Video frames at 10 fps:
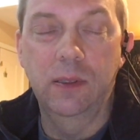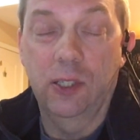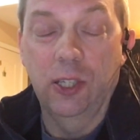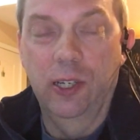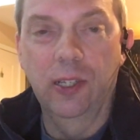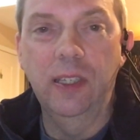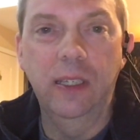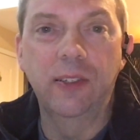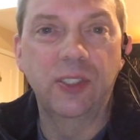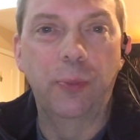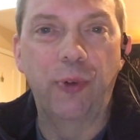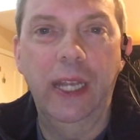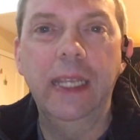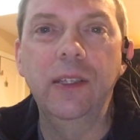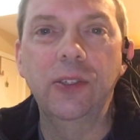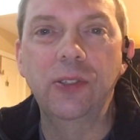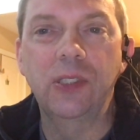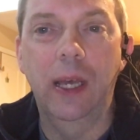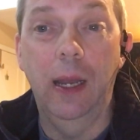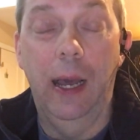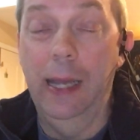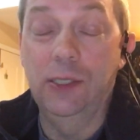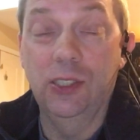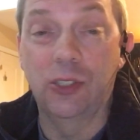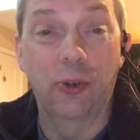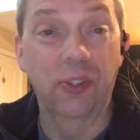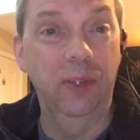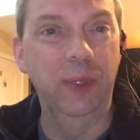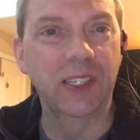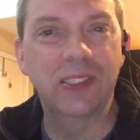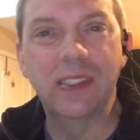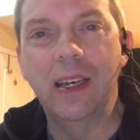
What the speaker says: Clearly there is some breaking news that I just totally missed.